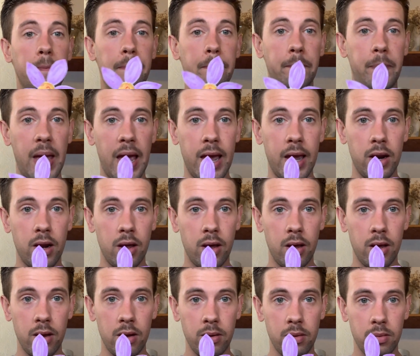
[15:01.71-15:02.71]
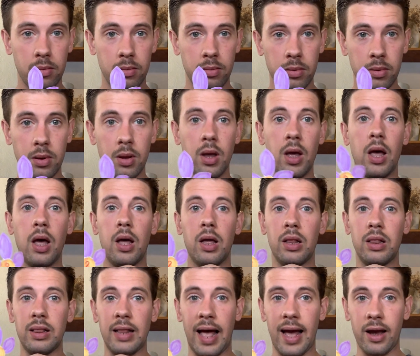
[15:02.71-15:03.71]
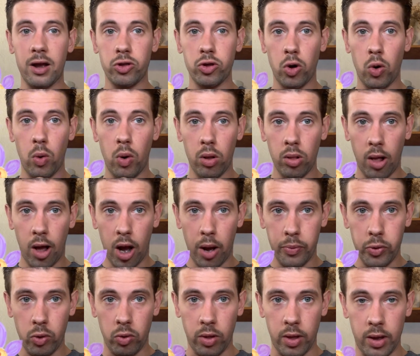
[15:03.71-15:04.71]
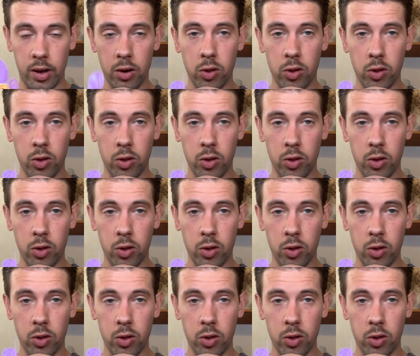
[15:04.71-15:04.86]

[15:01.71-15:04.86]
beta lactoglobulin.